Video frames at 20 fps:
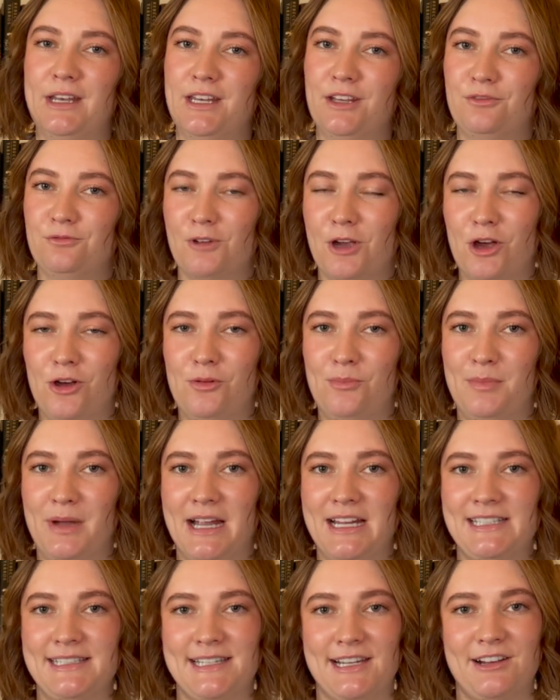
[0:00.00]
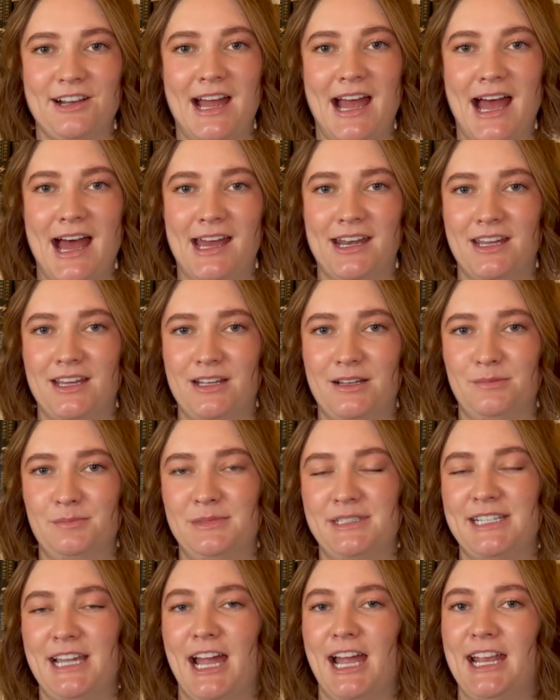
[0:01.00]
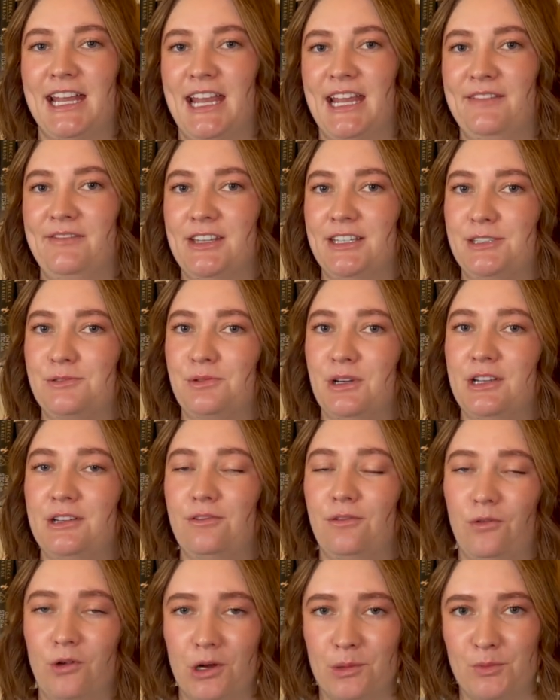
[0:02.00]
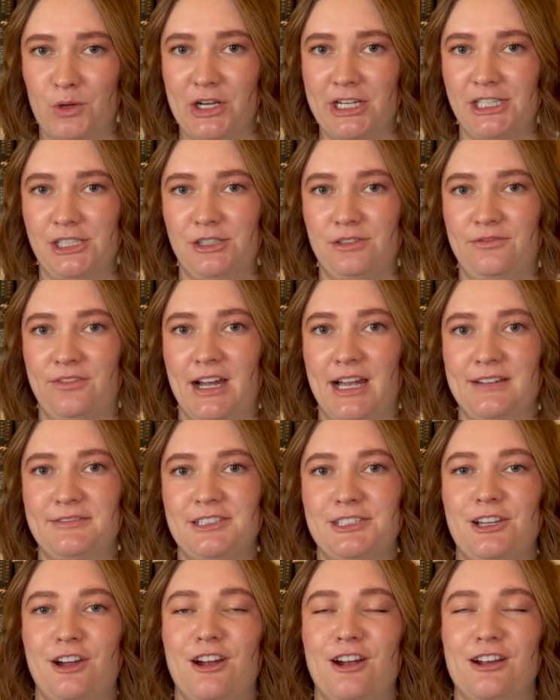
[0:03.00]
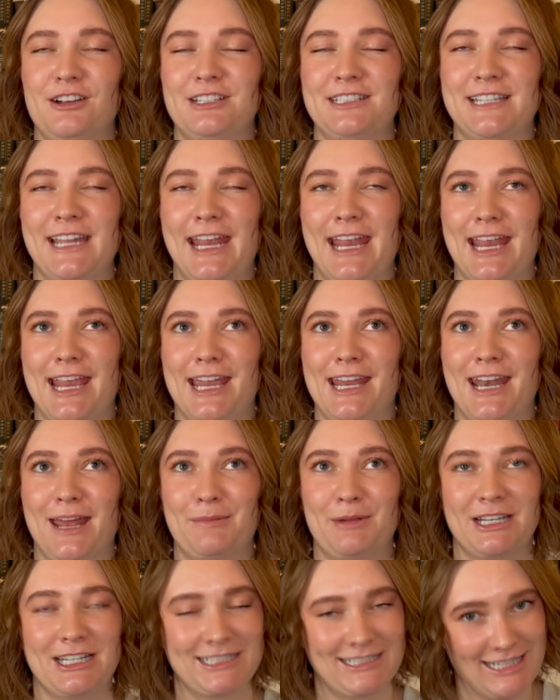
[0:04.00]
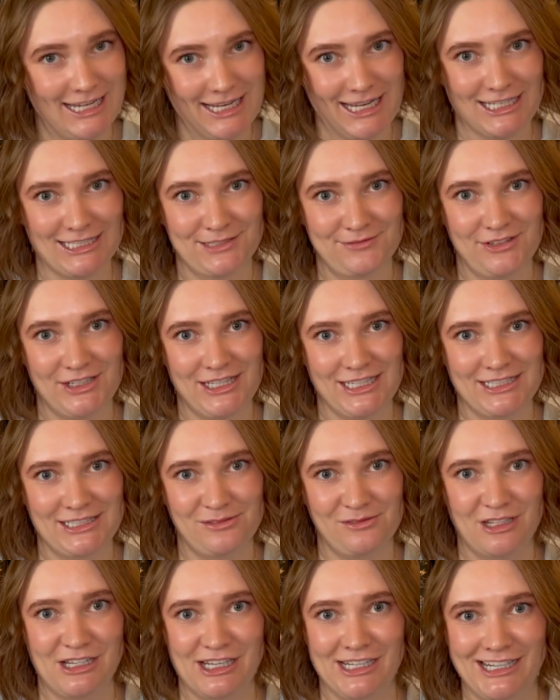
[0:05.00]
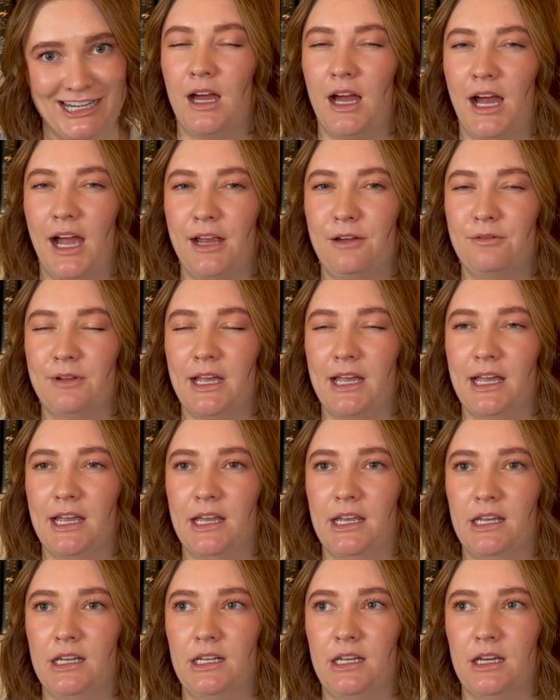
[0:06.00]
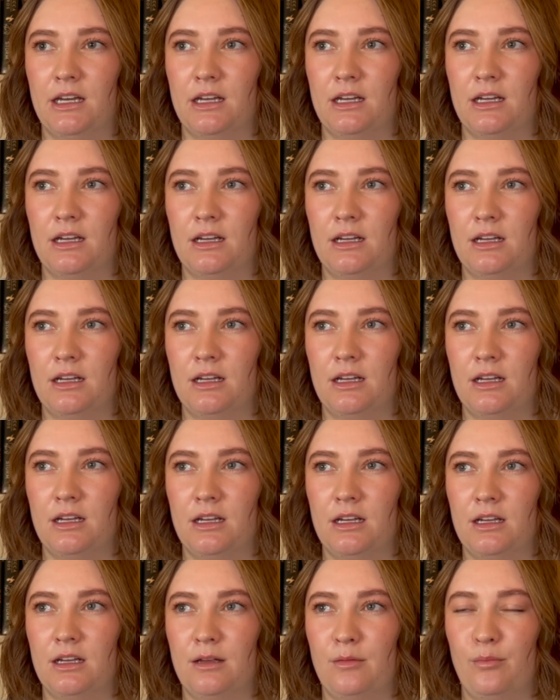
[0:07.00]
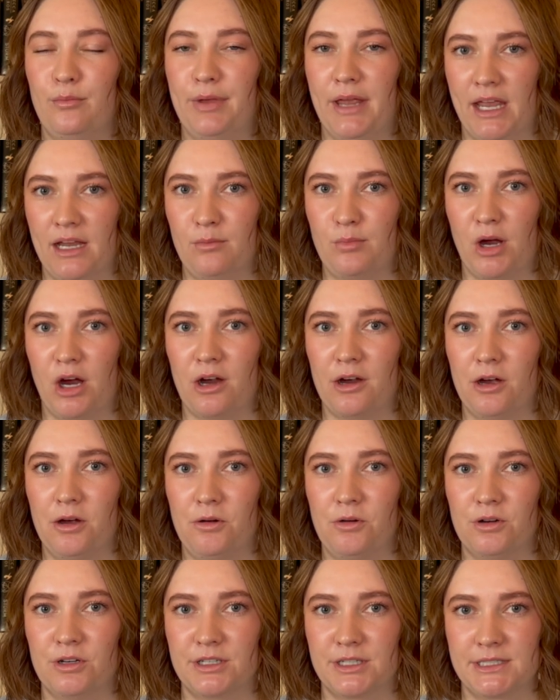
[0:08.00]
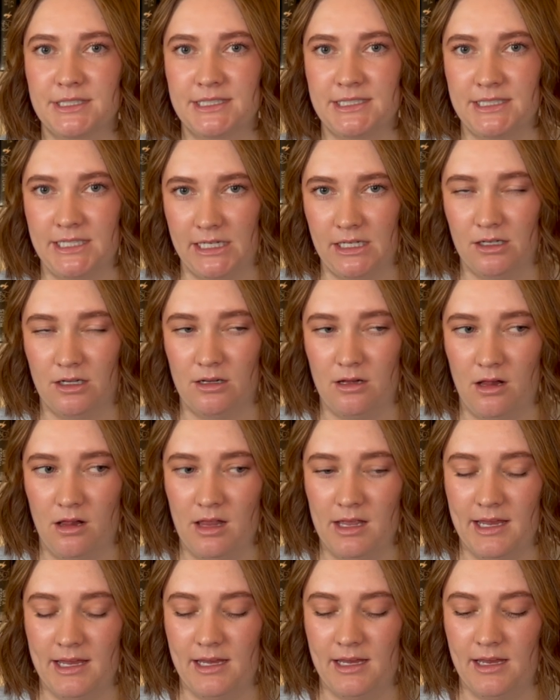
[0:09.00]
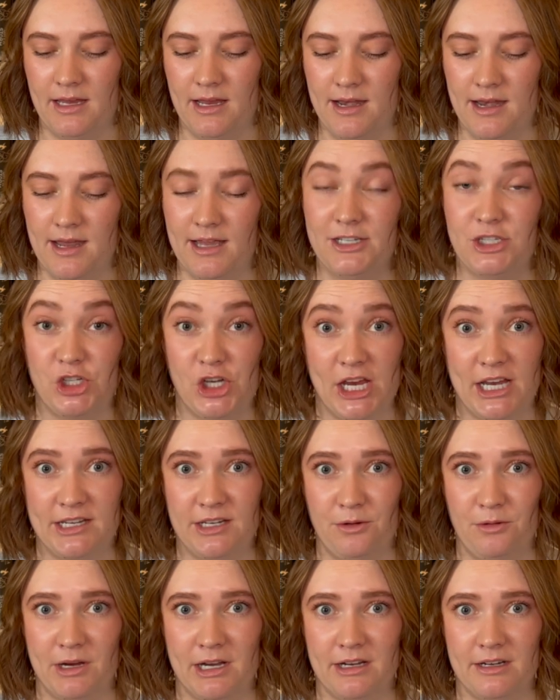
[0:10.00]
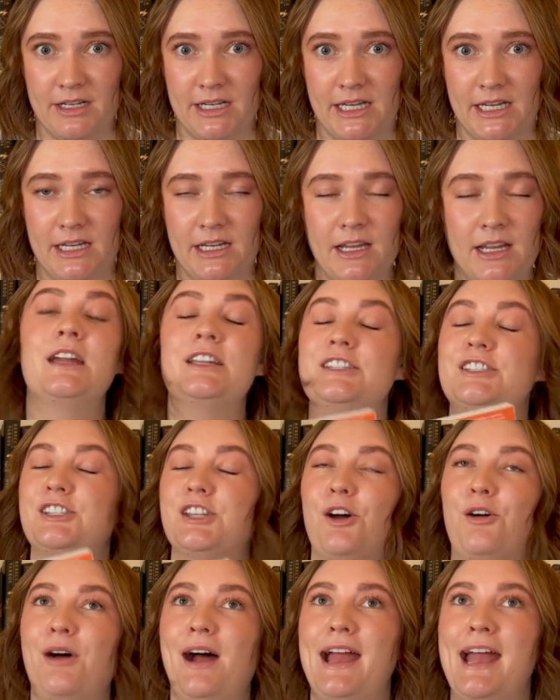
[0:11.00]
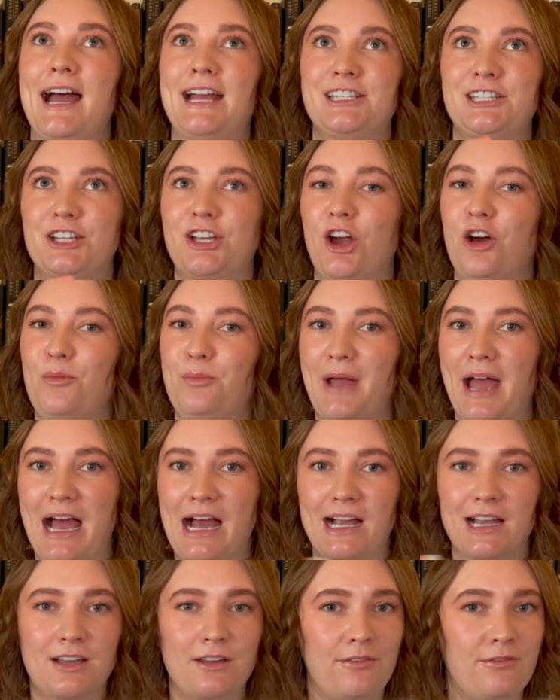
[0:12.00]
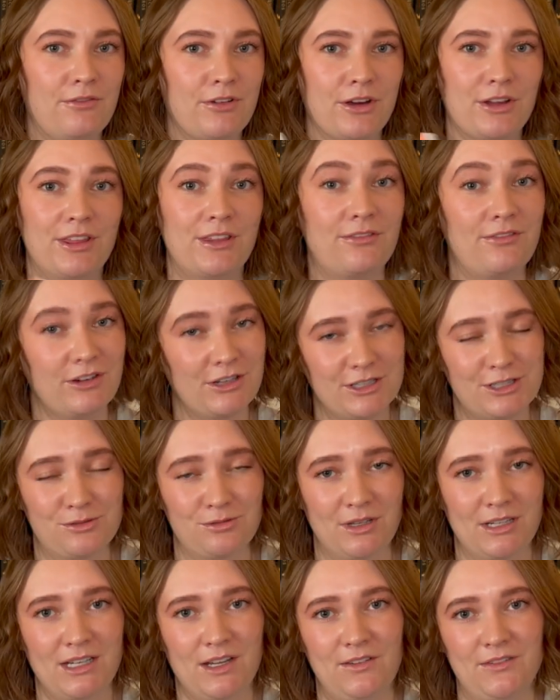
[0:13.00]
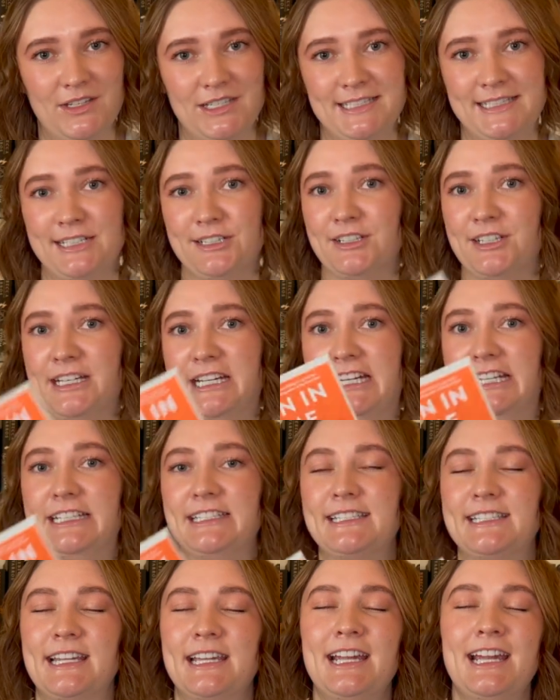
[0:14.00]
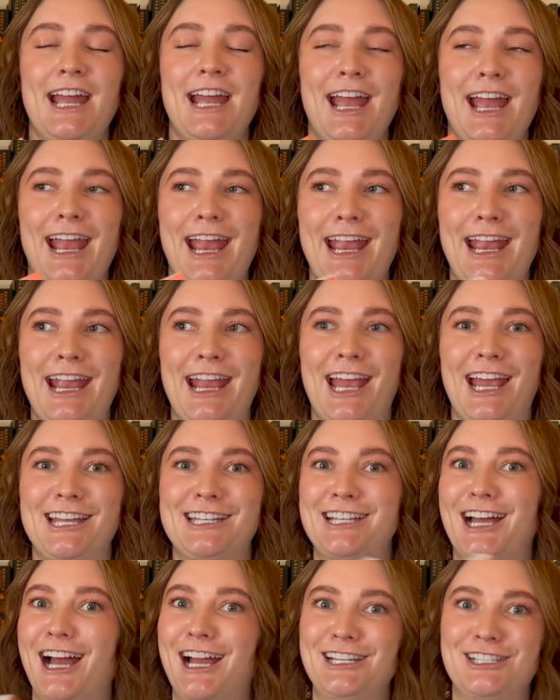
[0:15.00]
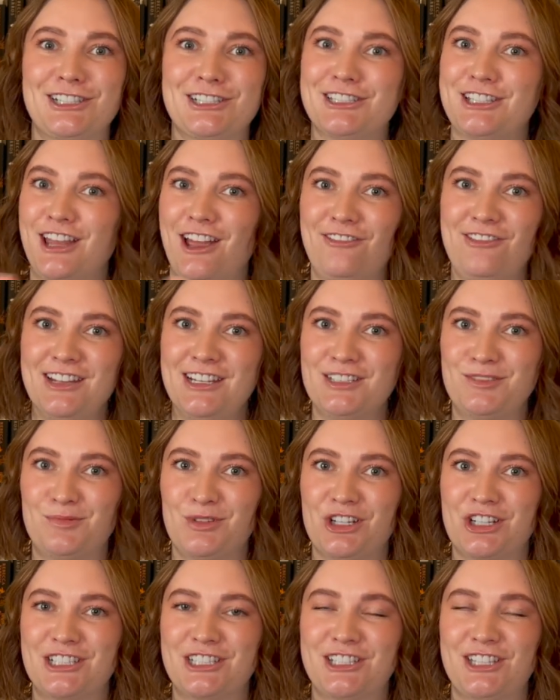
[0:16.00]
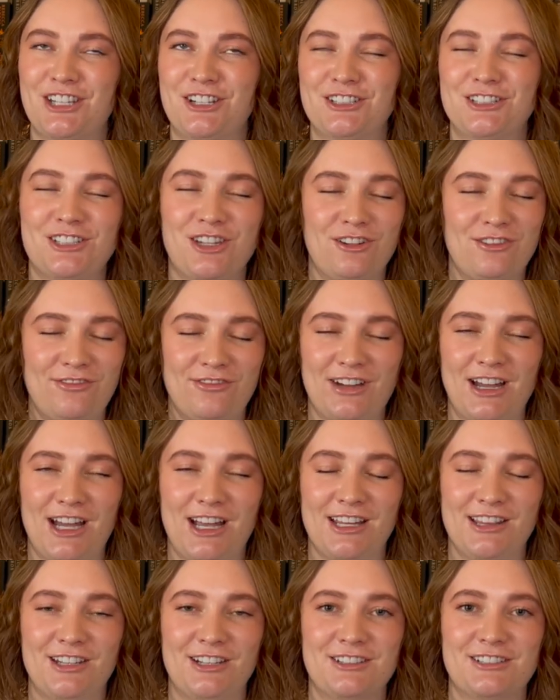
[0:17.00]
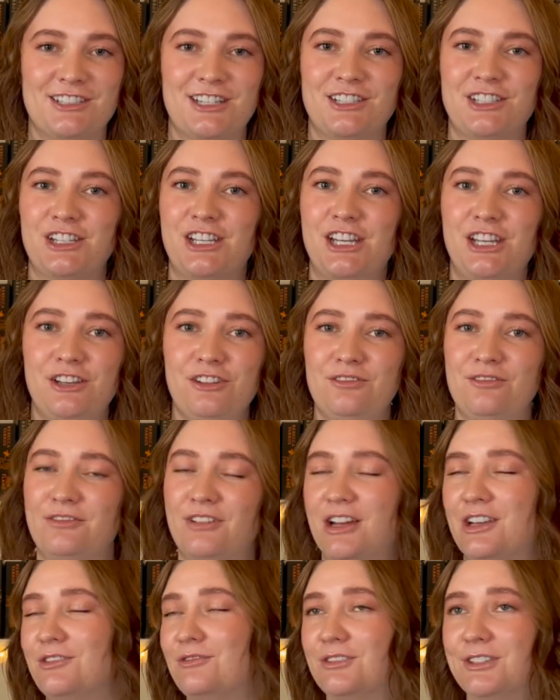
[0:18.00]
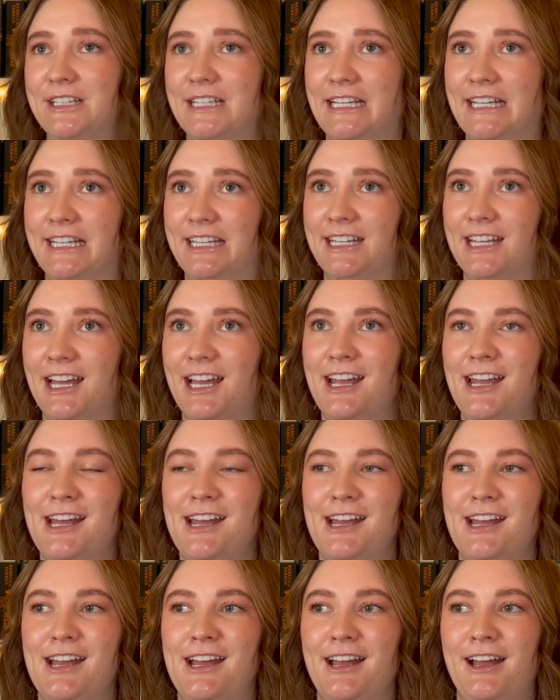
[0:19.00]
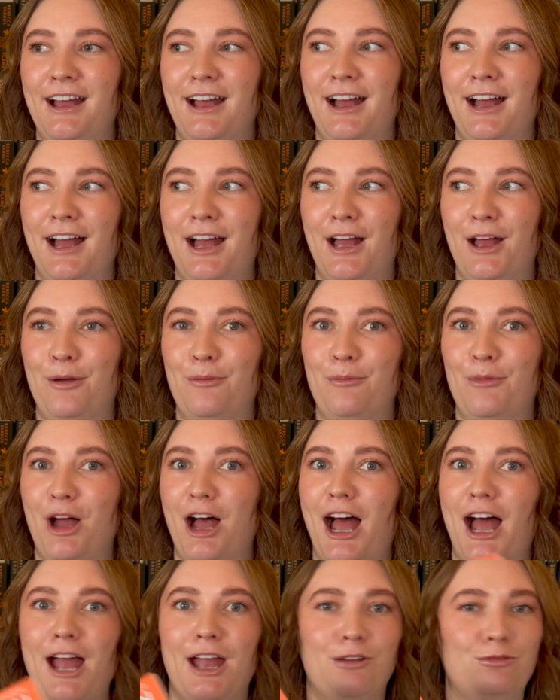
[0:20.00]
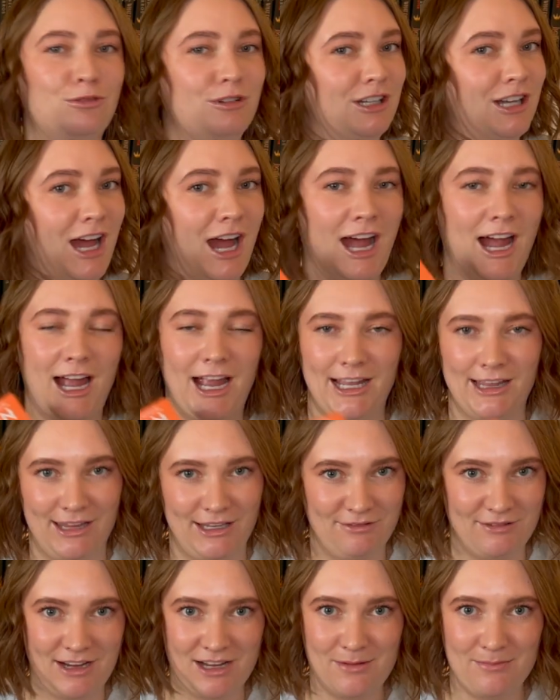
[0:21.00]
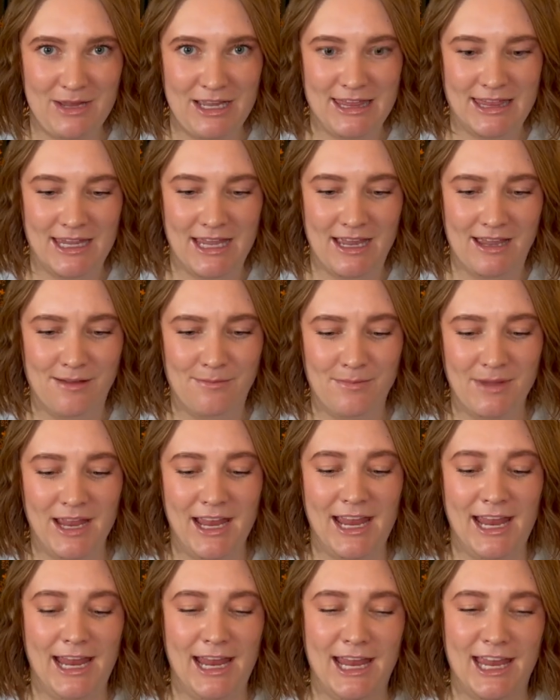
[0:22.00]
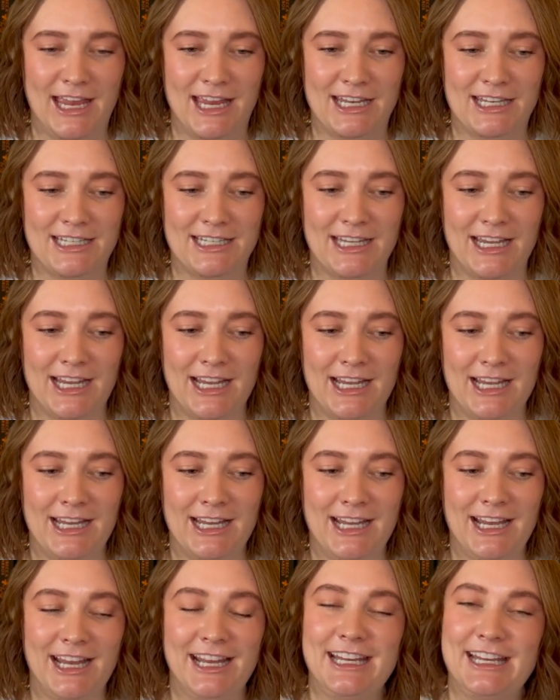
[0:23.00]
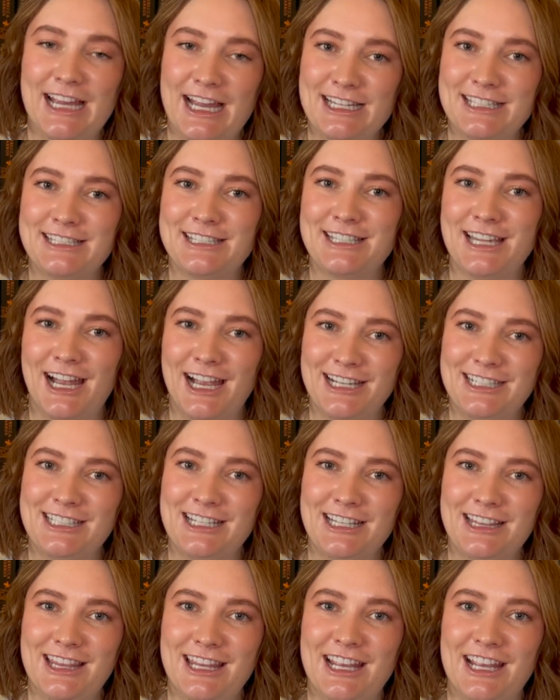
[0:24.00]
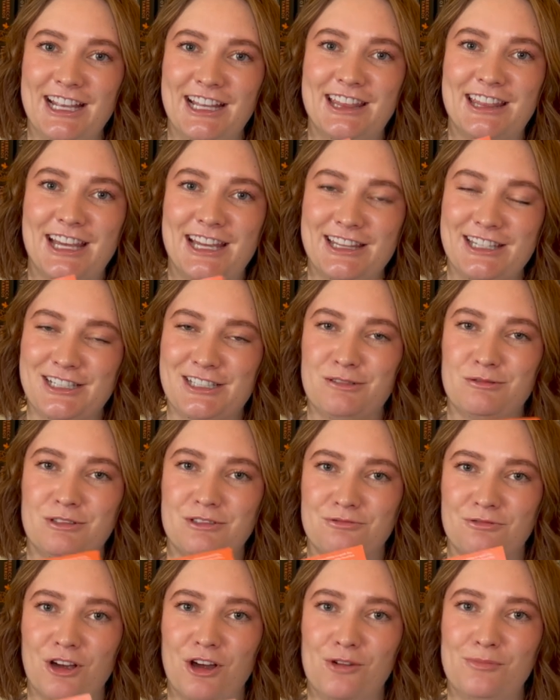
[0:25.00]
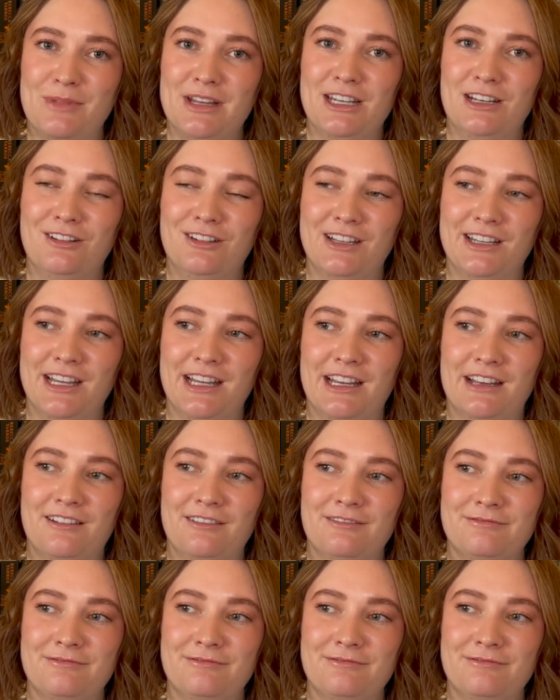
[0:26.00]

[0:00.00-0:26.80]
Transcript: in Rome by Sarah Adams, I gave this one 4.25 stars, and I'm gonna say yes for this one. I read Beg, Borrow, or Steal in January, so I had to go back for the first one of the series, and I just love these books. They're so fun. They're such a cute, fun read. I would highly recommend them. And yes, I did think that this was Rome, Italy